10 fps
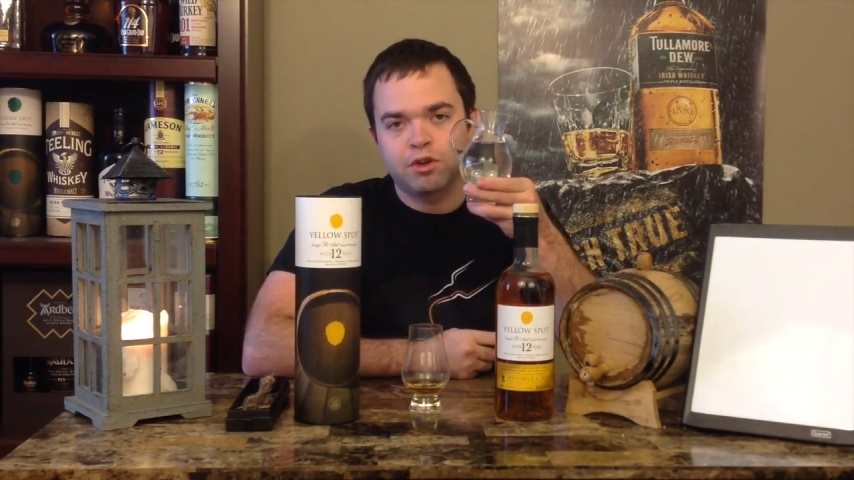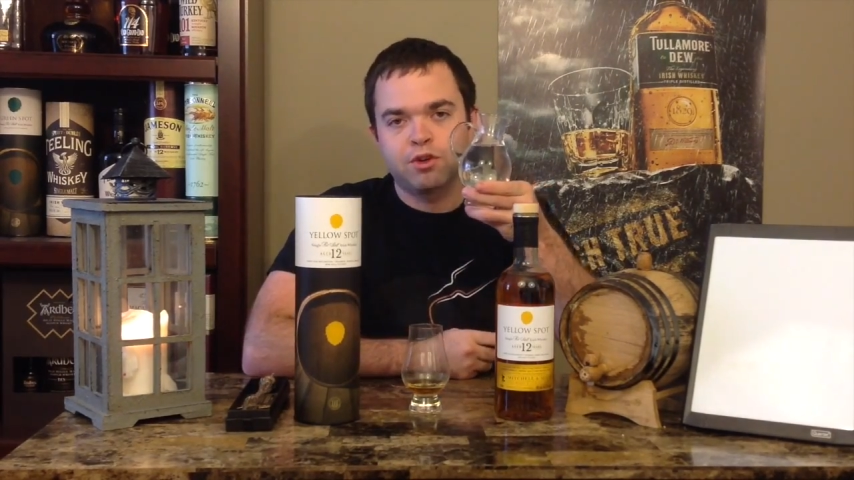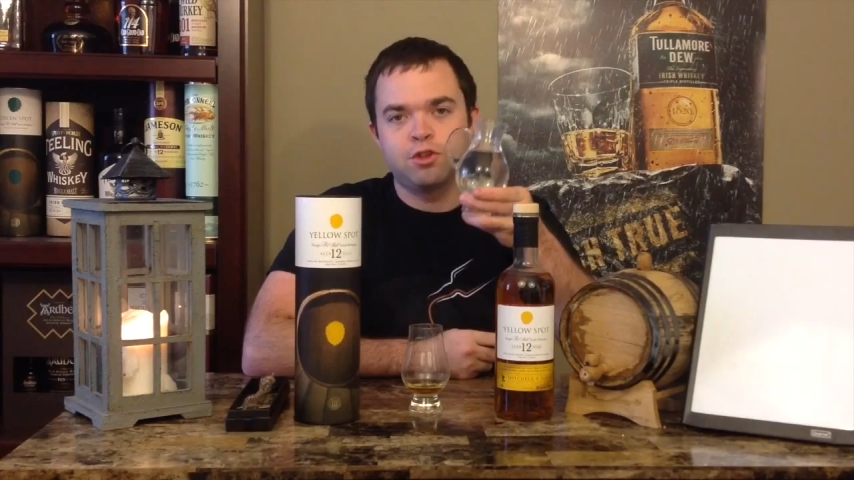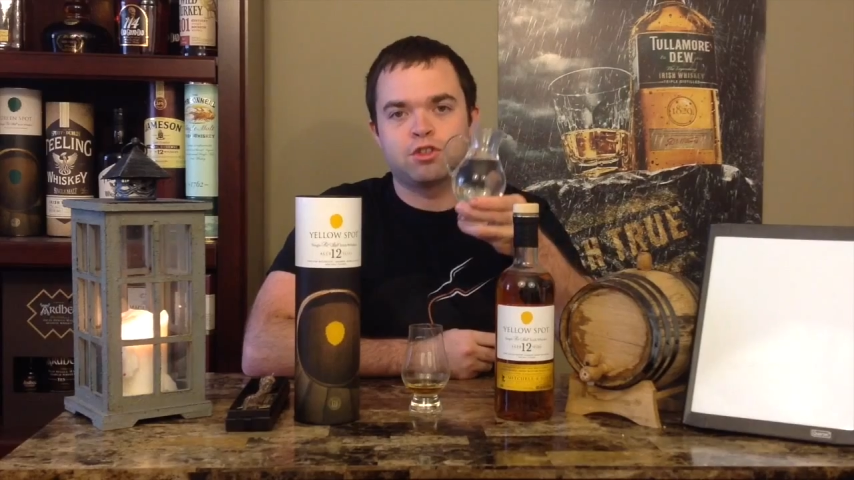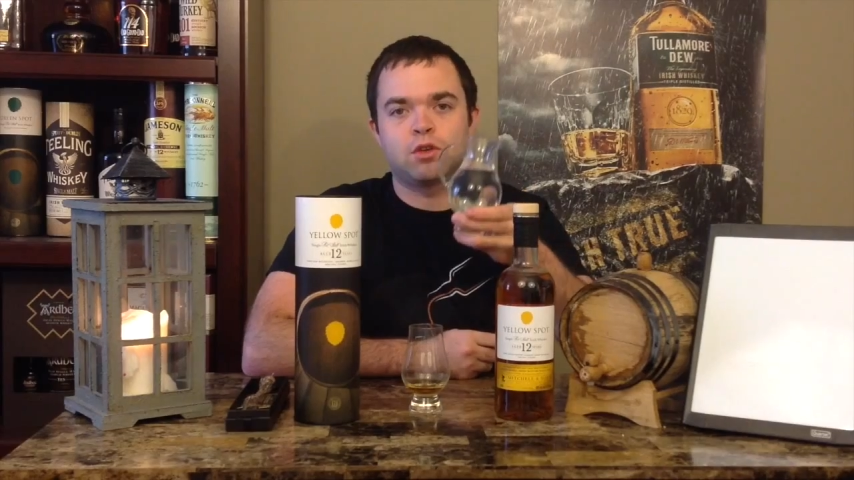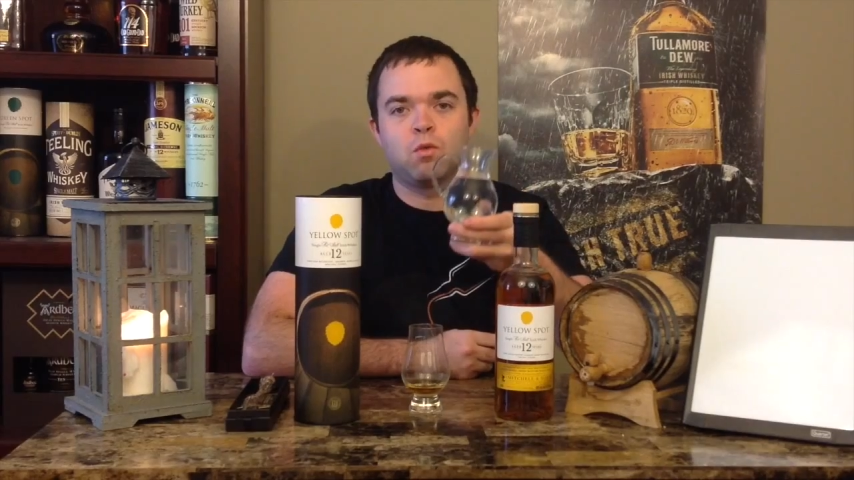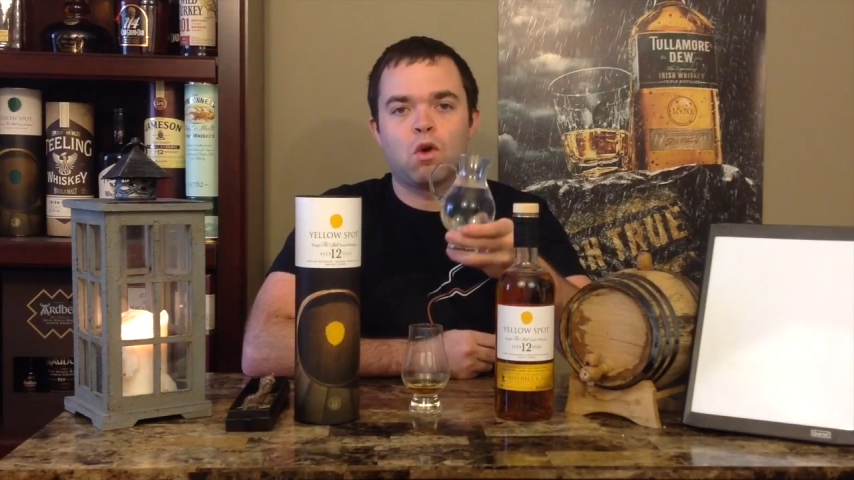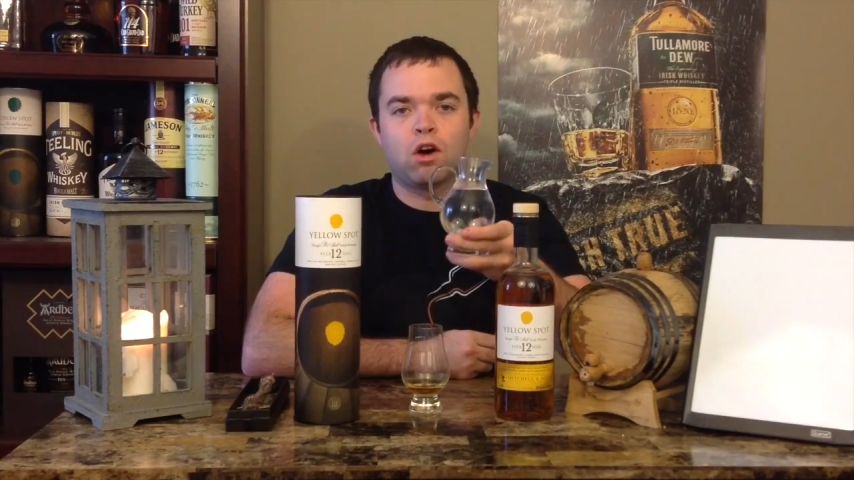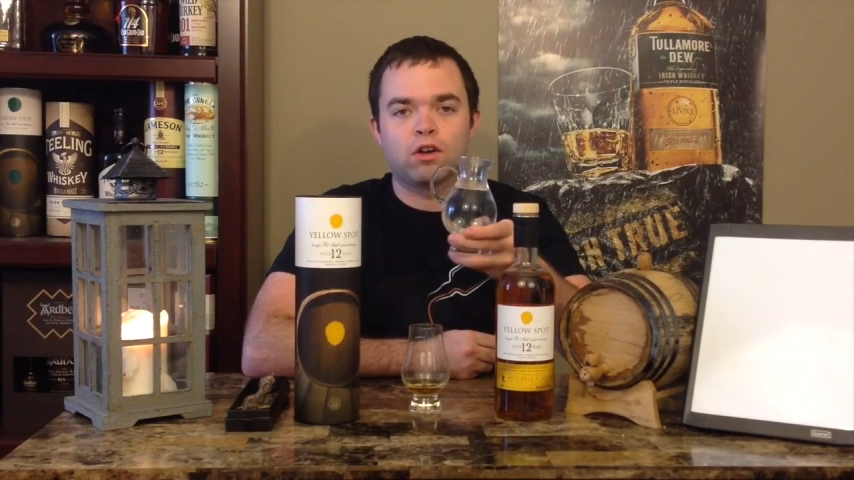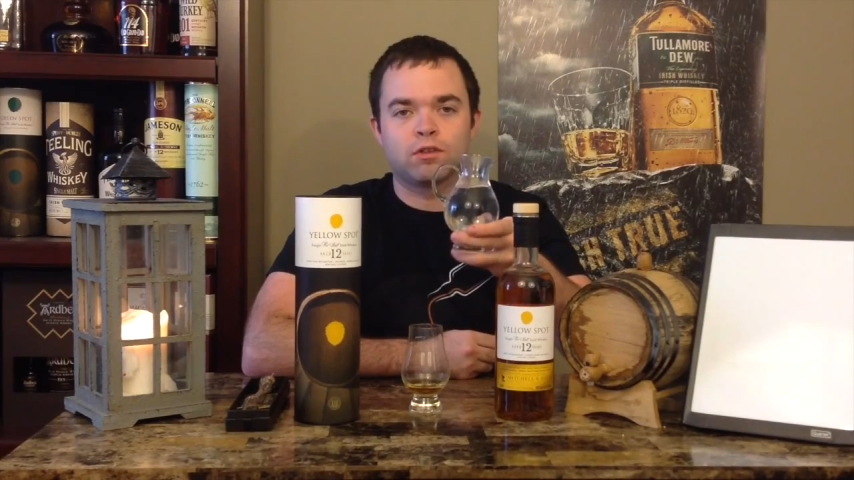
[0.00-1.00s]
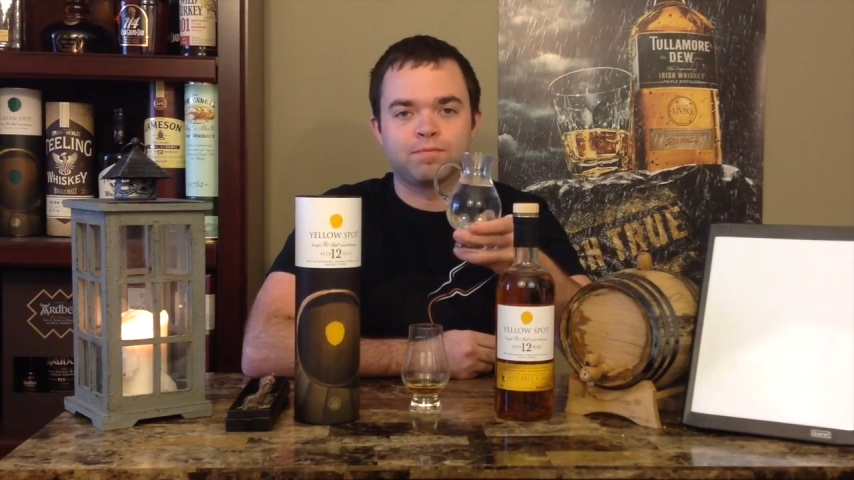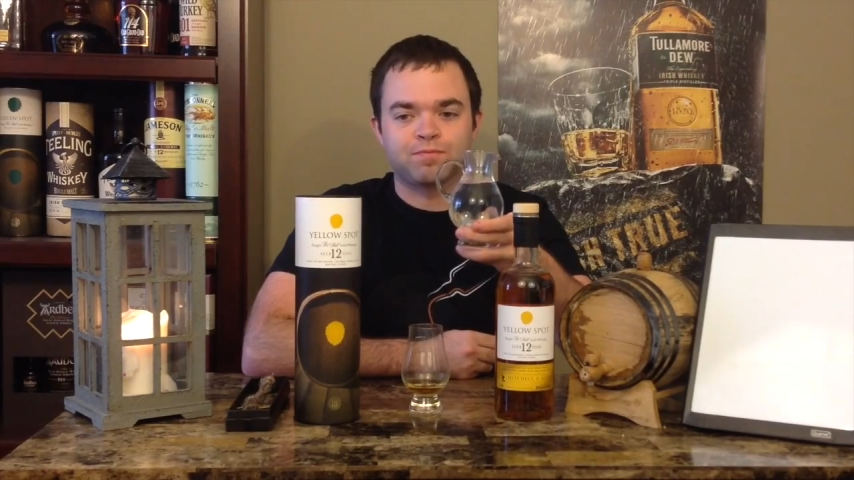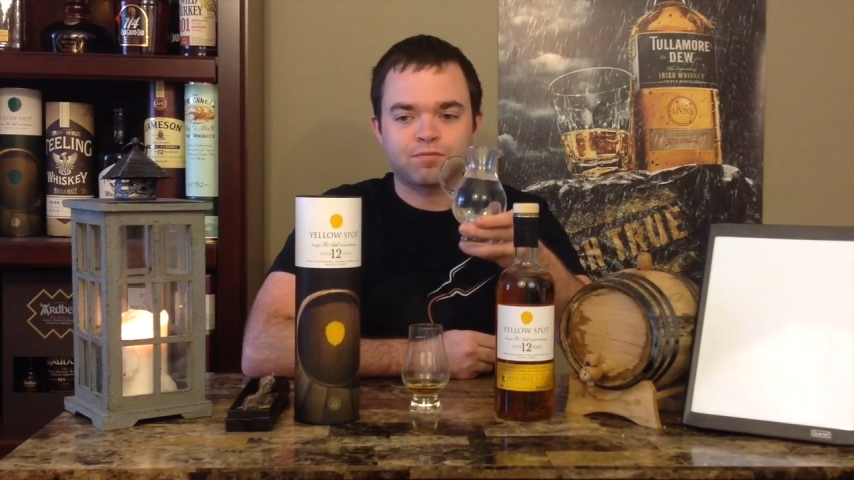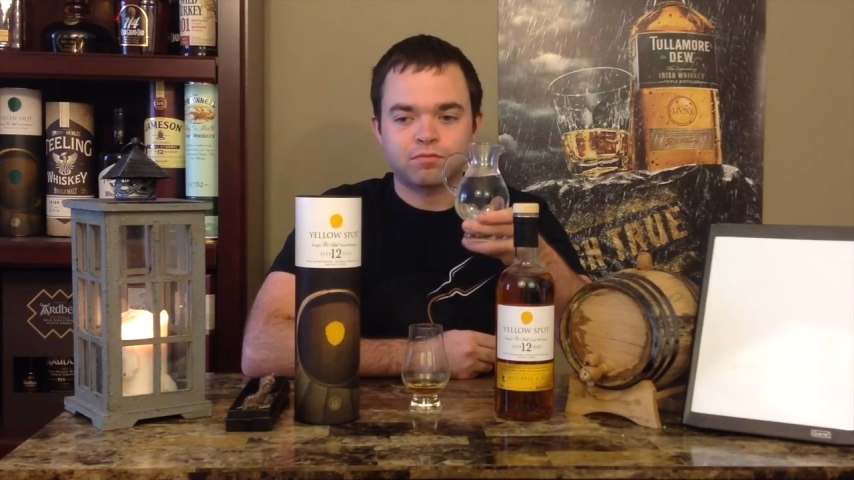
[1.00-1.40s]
you're using water,